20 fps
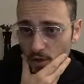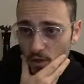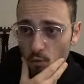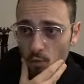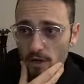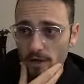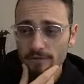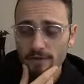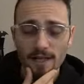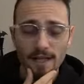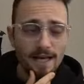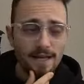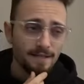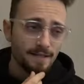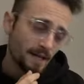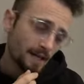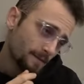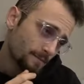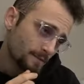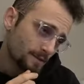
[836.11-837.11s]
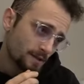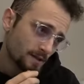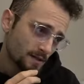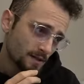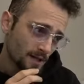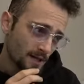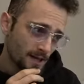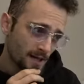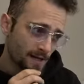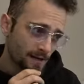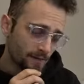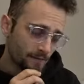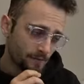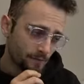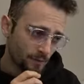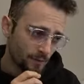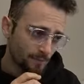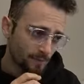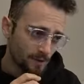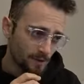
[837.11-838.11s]
One of the last games uh, of
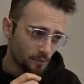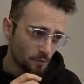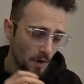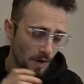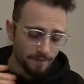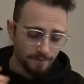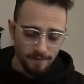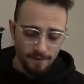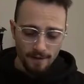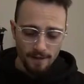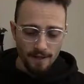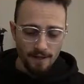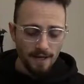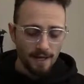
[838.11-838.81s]
three plus one.